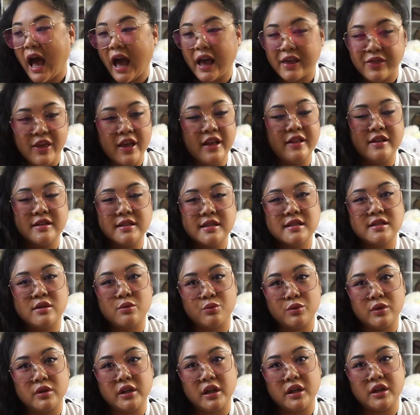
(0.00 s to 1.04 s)
I think this is a
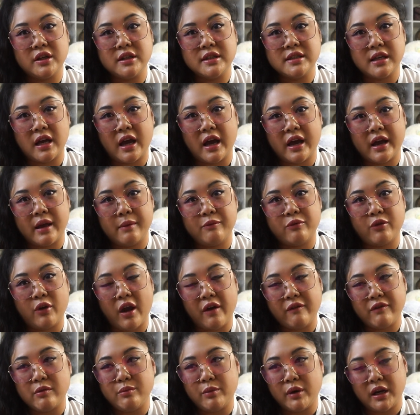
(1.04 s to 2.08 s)
really good time for
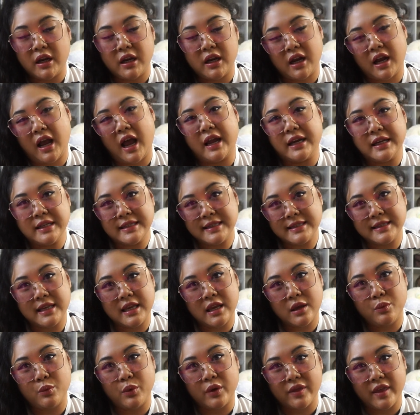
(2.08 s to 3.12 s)
everybody to kind of
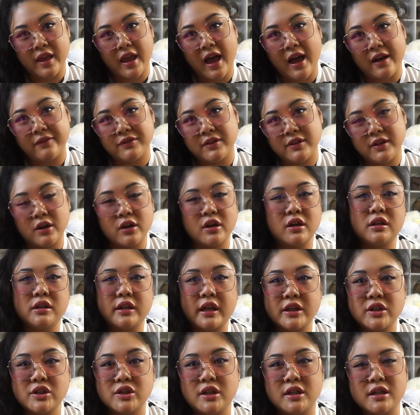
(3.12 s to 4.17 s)
see what they have in their
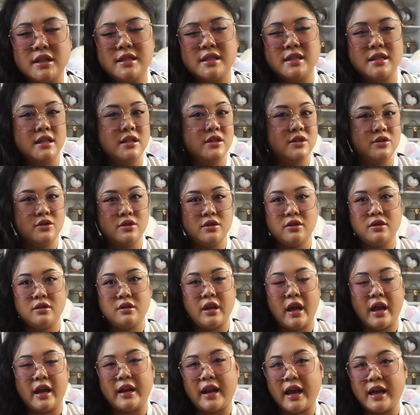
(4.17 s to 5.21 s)
collection and see, do you,
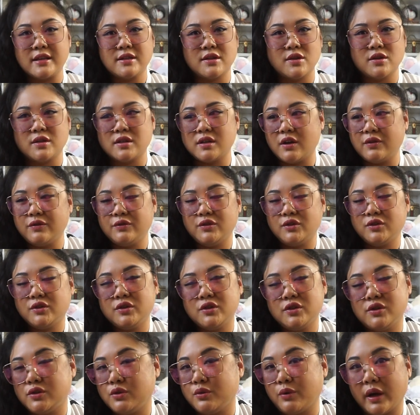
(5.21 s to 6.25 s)
and ask yourself,
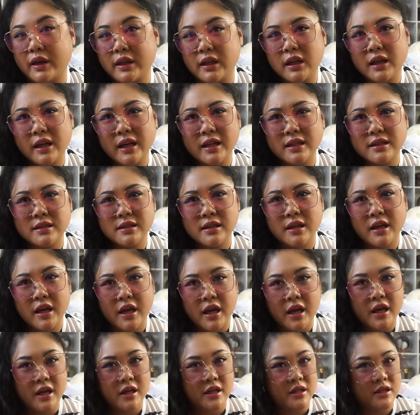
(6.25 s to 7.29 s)
do I need it?
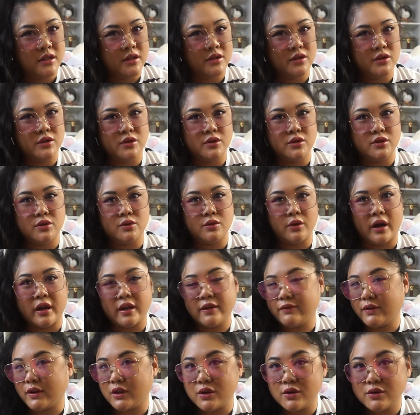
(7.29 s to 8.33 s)
Do I
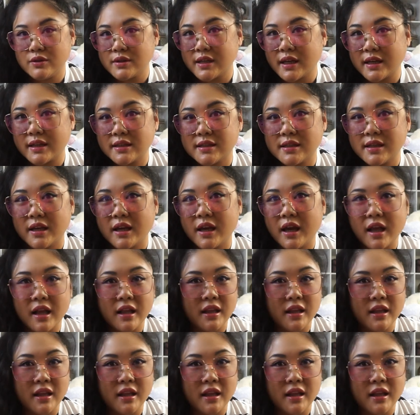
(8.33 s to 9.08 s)
even use it?